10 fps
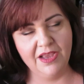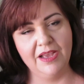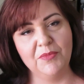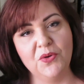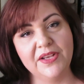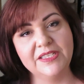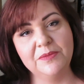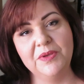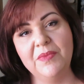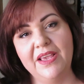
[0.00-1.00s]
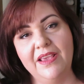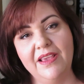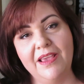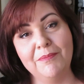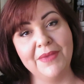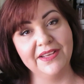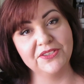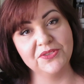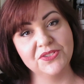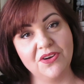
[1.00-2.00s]
I'm going to be making a
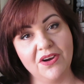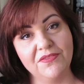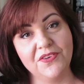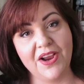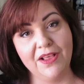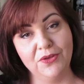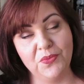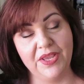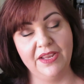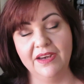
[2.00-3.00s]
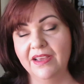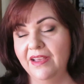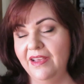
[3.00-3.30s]
mantle scarf for Halloween.